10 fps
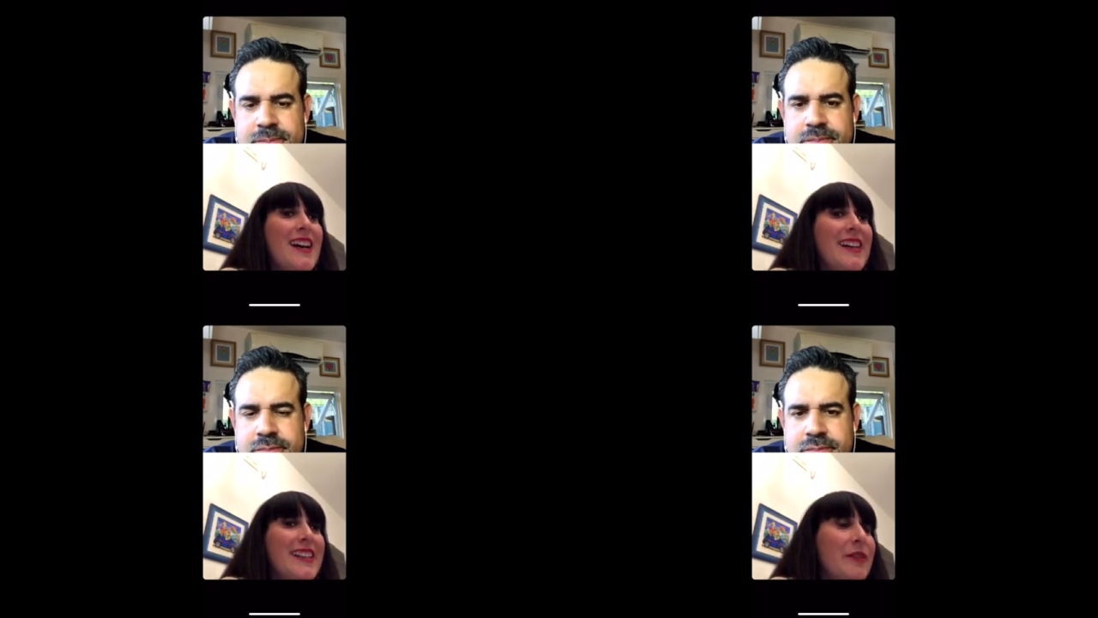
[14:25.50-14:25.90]

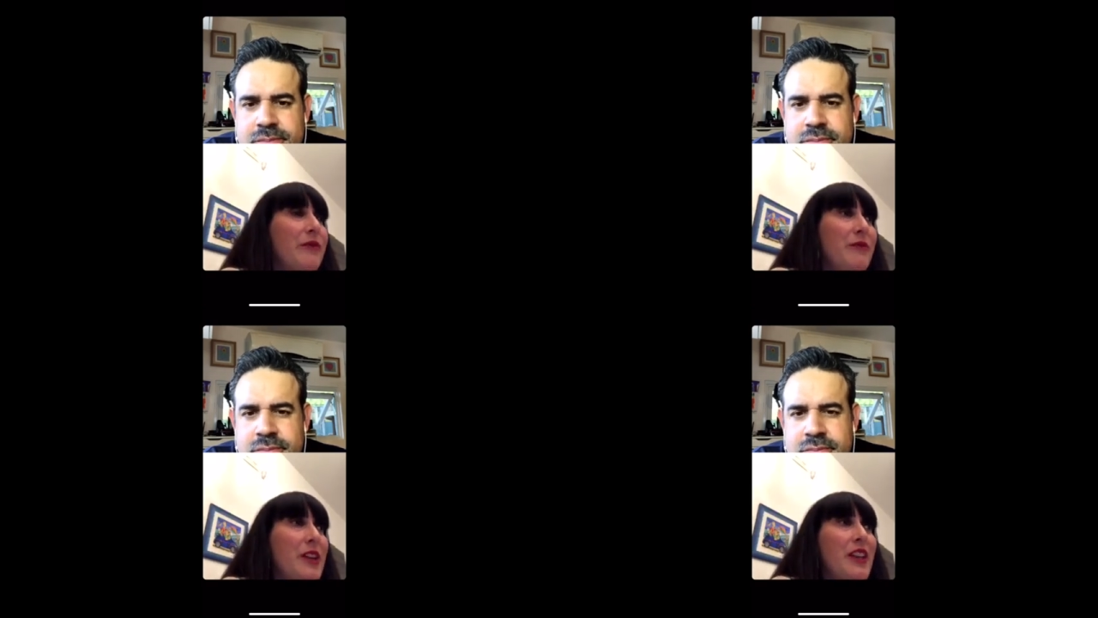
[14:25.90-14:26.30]

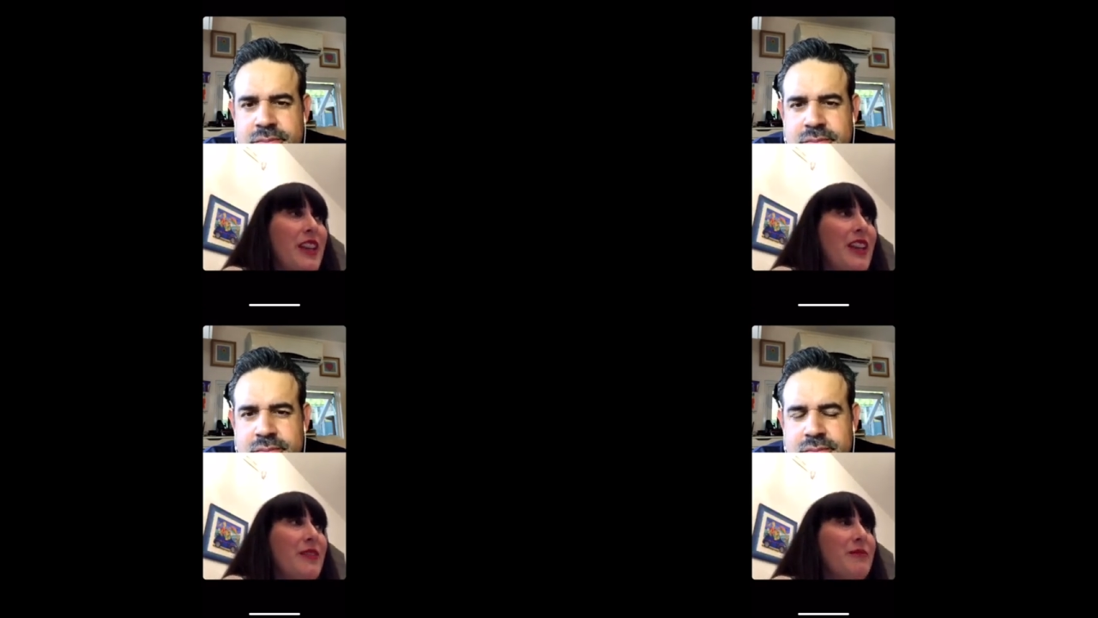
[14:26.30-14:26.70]
Speaker 1: very. Uh,
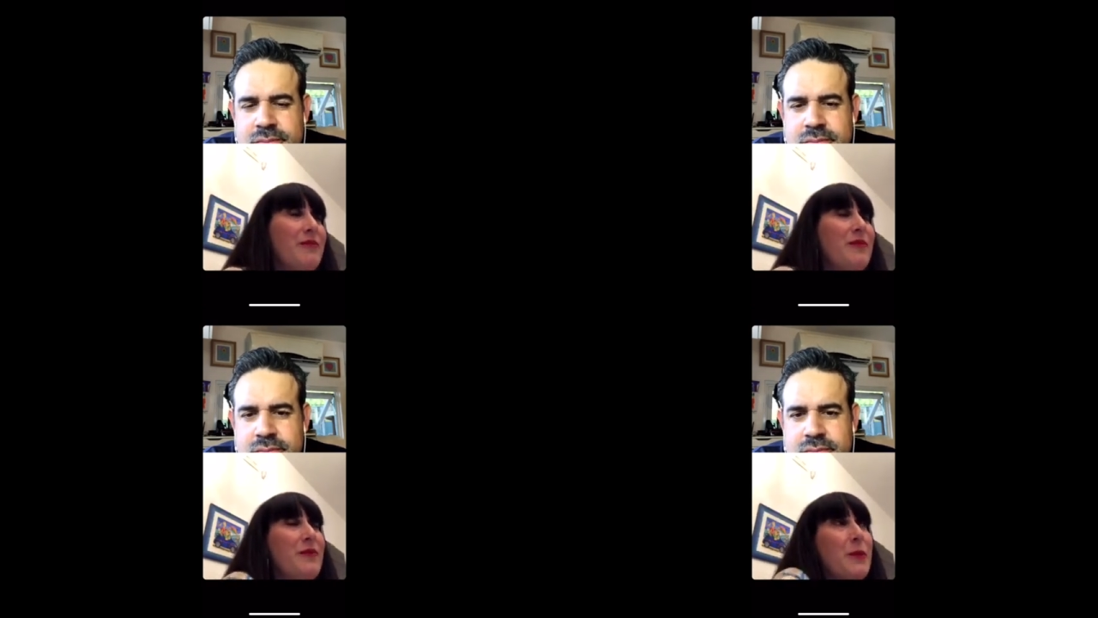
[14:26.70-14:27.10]
mm,
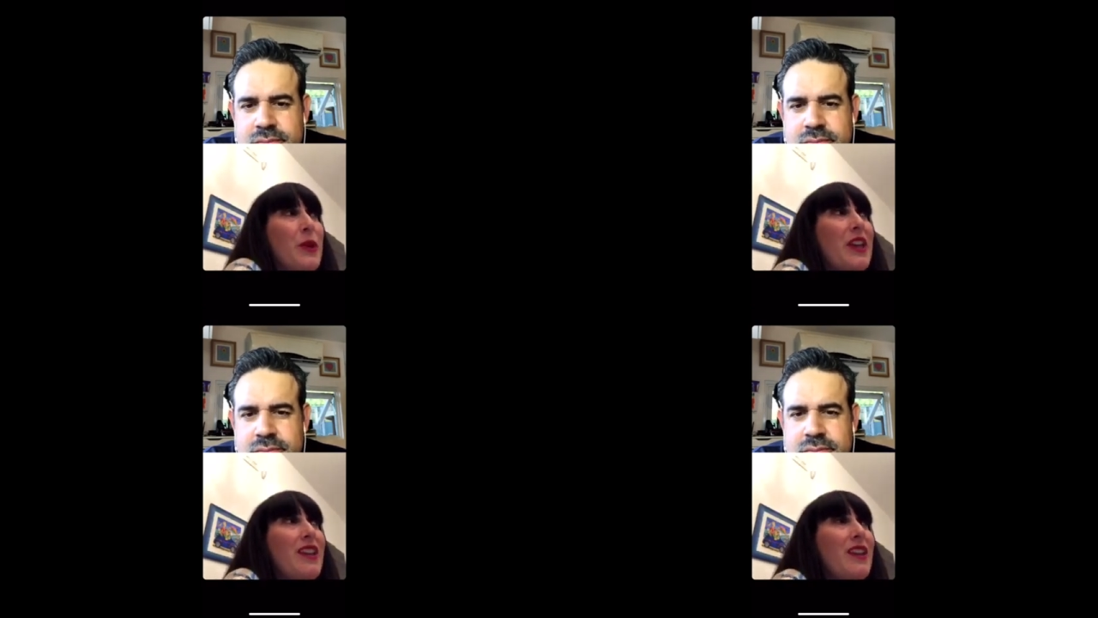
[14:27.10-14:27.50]
we
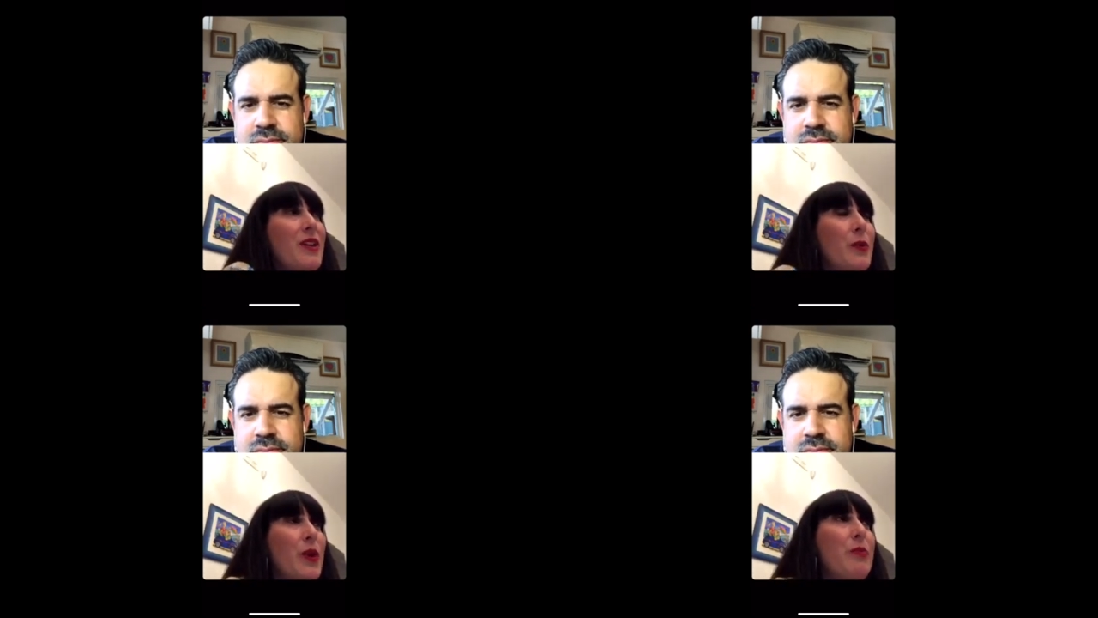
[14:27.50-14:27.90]
we
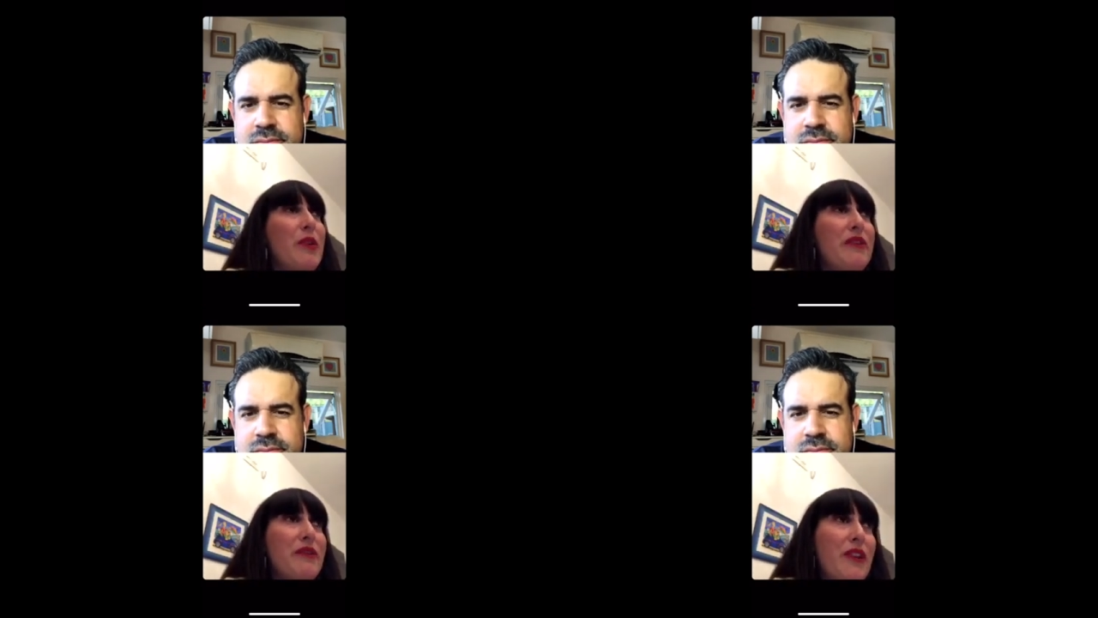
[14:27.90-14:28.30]

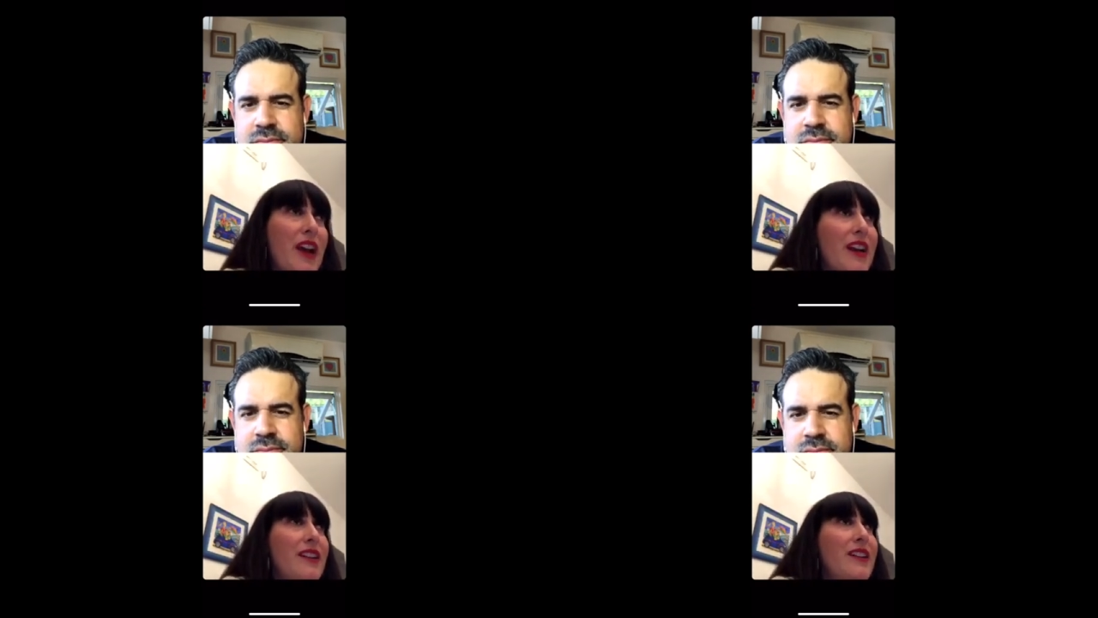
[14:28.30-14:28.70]
prefer
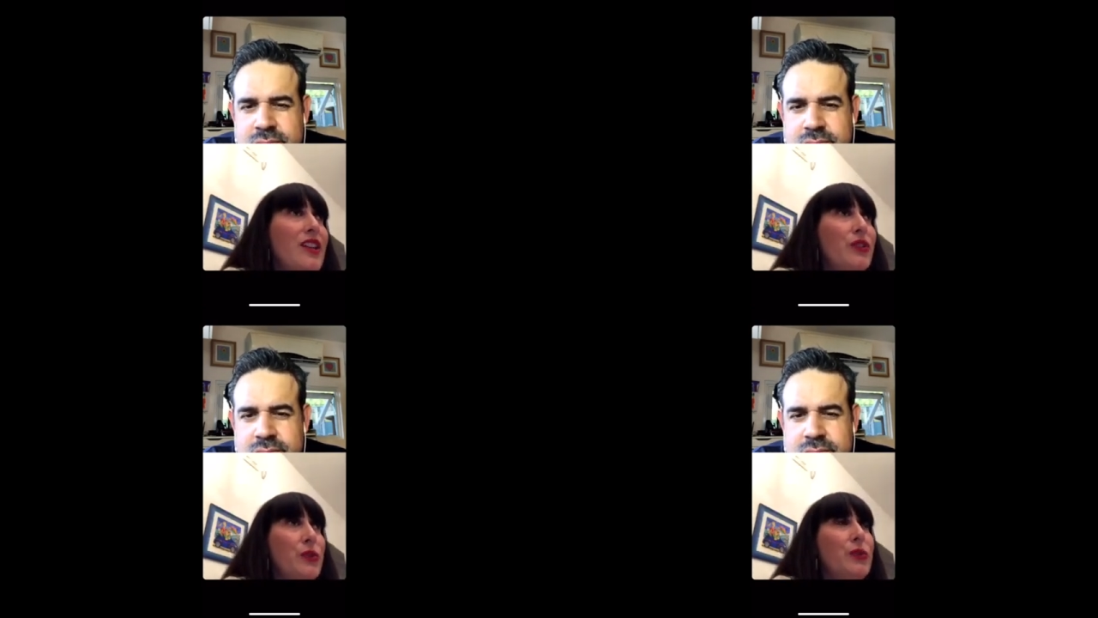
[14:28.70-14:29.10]
to
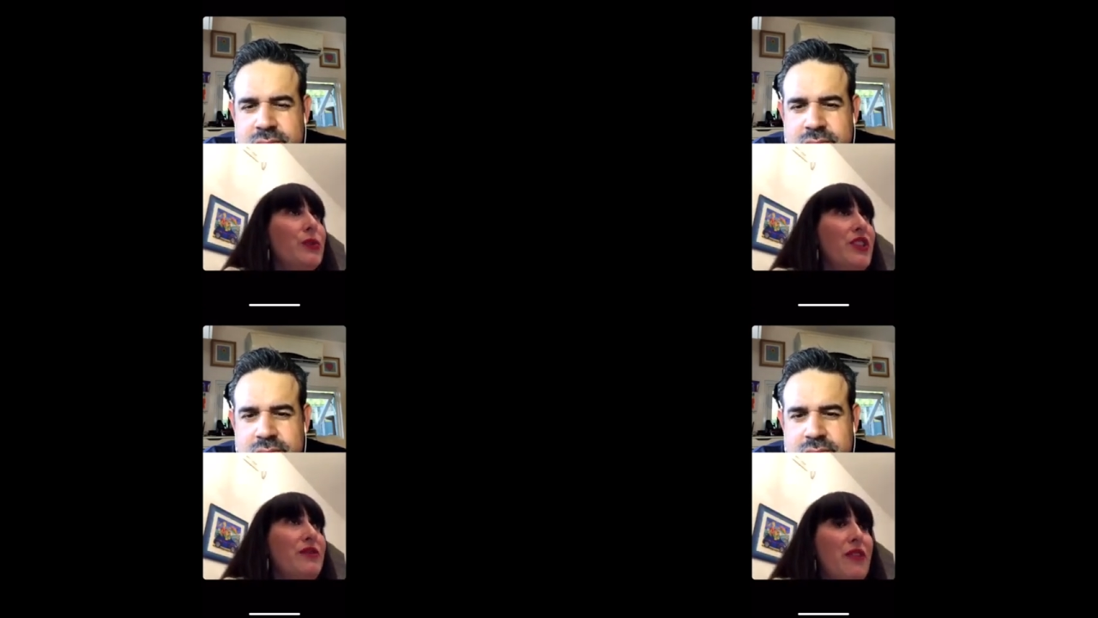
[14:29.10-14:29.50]

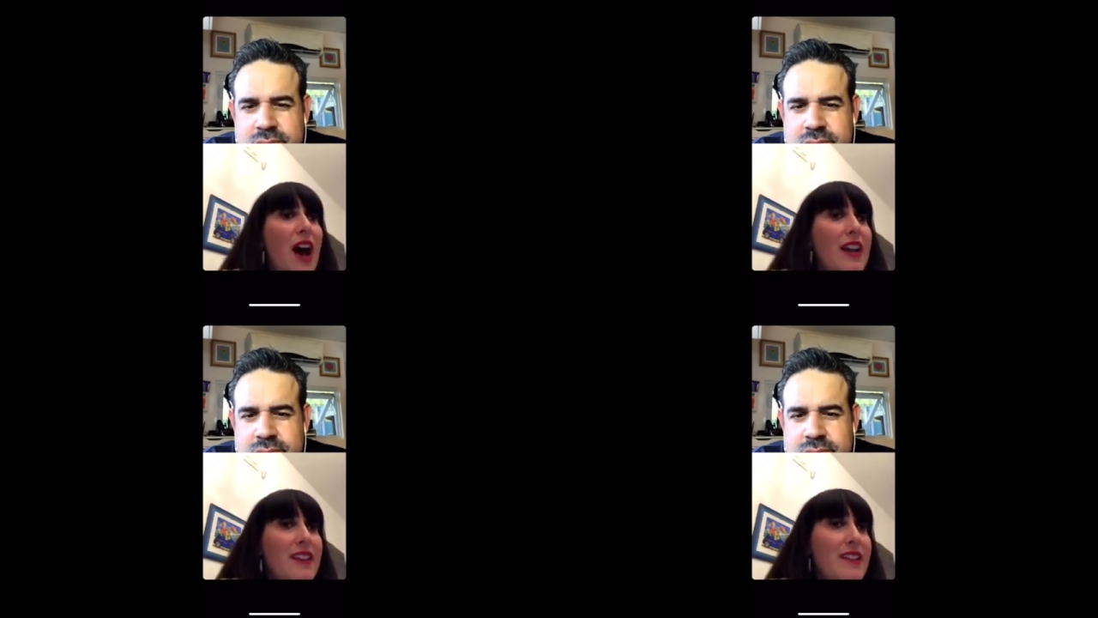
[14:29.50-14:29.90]
divide
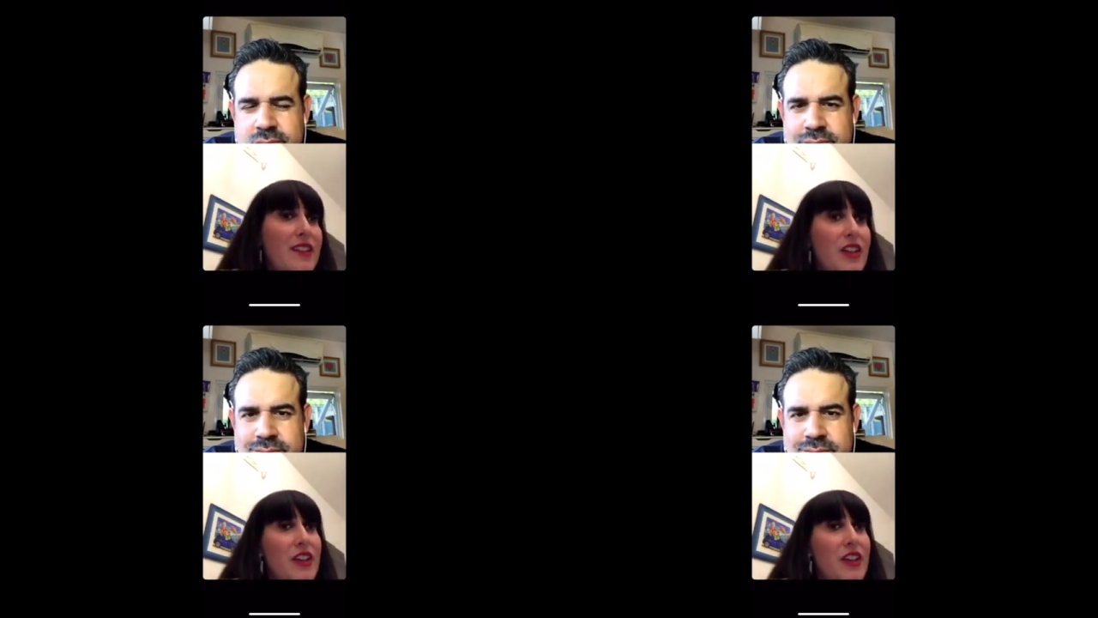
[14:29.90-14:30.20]
the